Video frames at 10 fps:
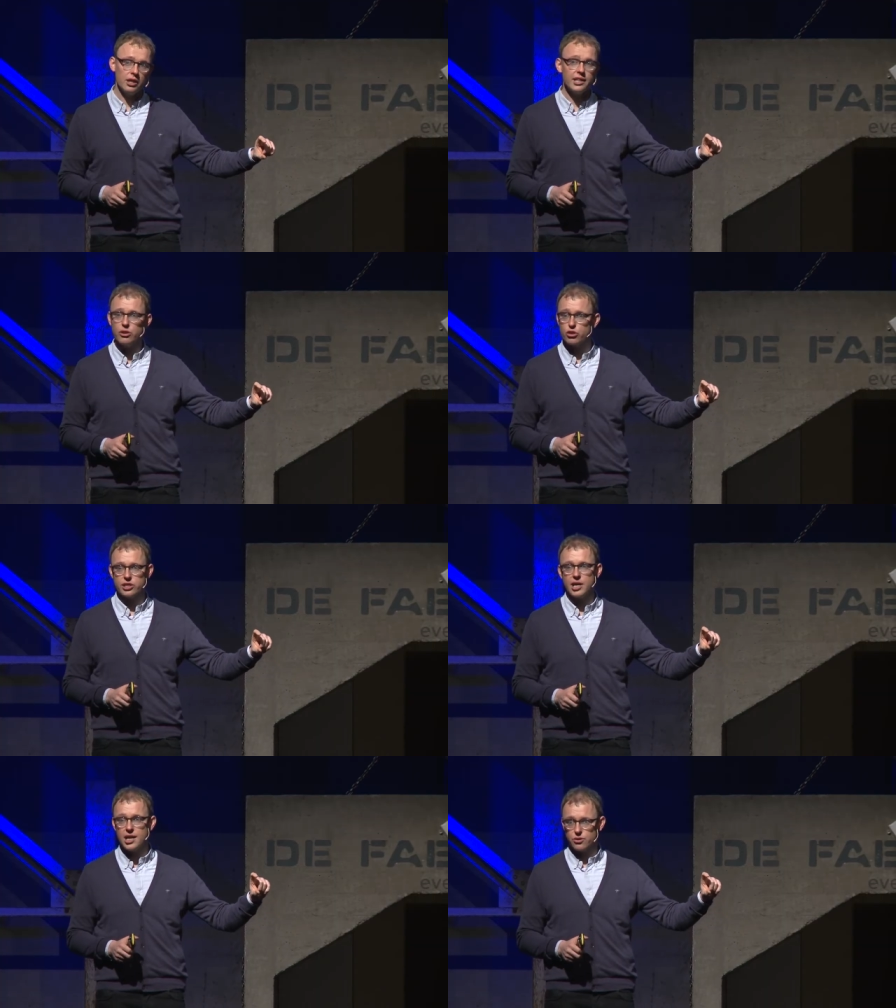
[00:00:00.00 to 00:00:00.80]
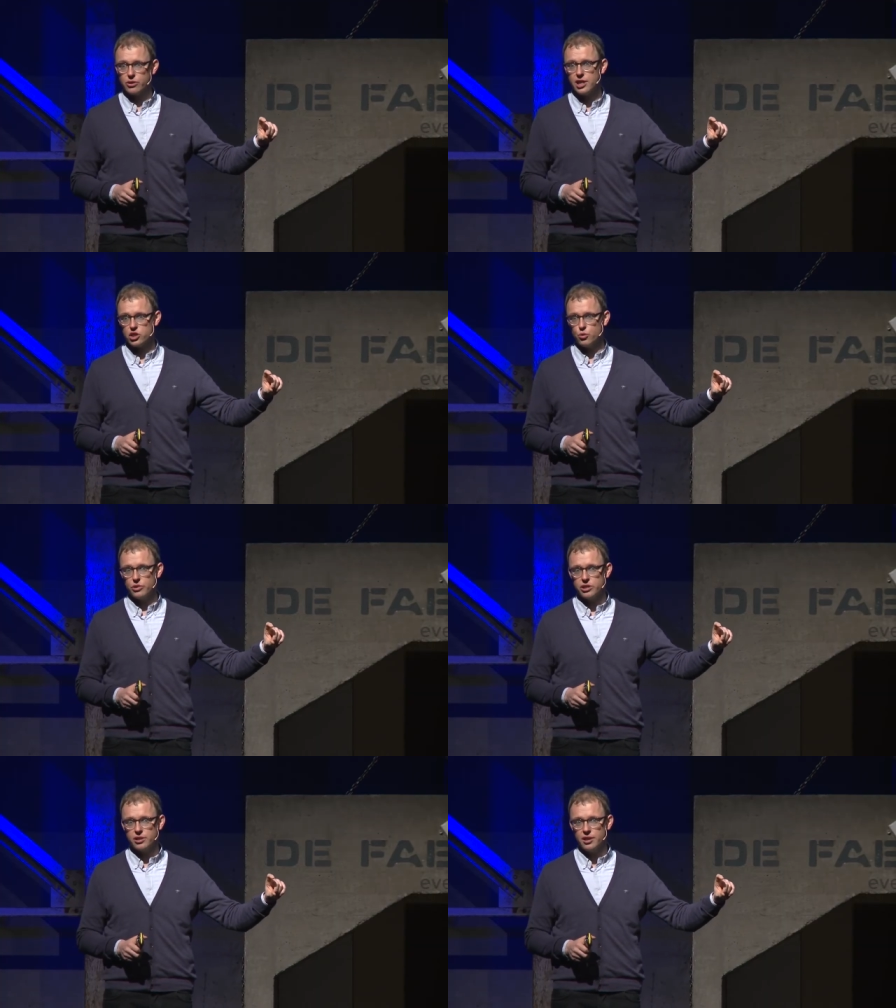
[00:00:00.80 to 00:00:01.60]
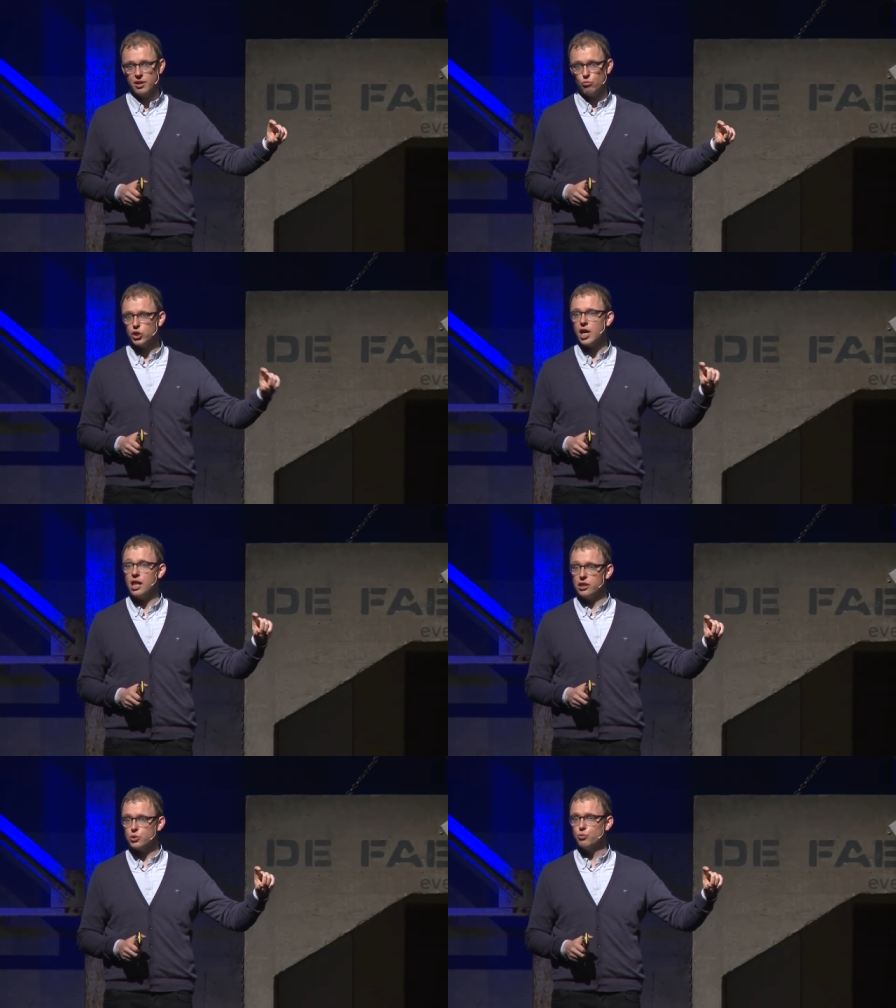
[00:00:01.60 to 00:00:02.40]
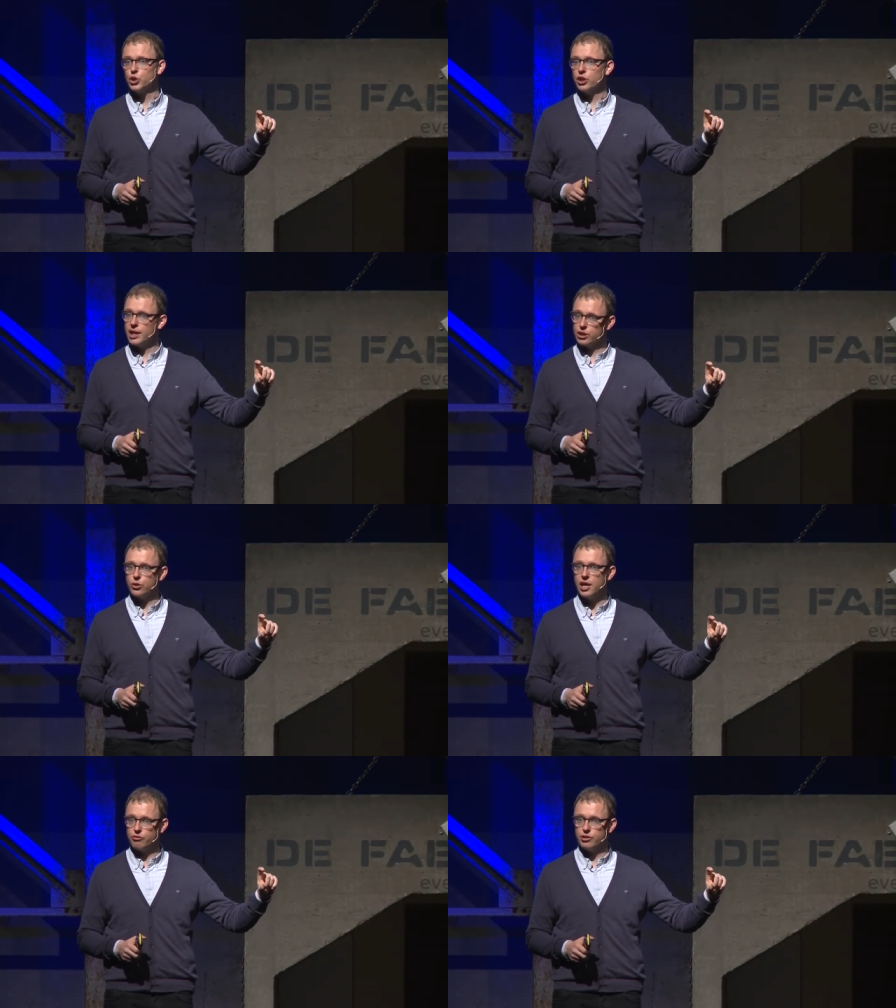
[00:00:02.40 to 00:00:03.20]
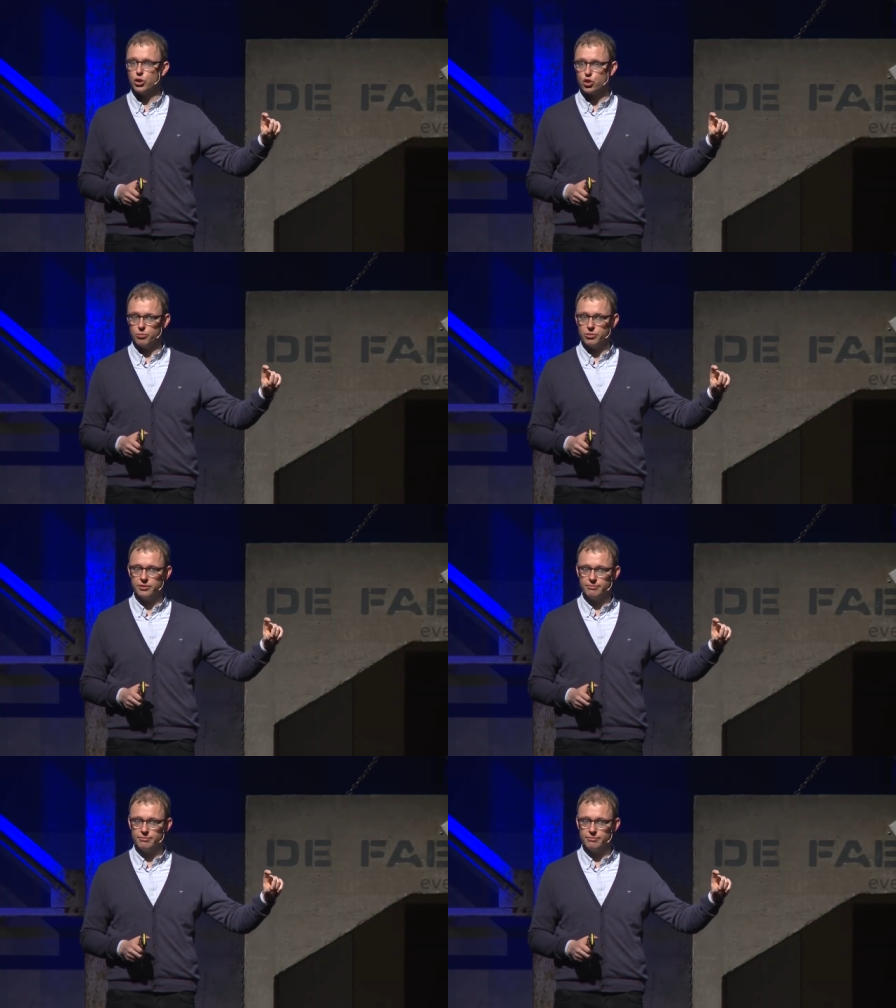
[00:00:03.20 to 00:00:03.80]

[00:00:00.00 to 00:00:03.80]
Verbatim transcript: and then you just ask your customers, what else would you like to have in your shop?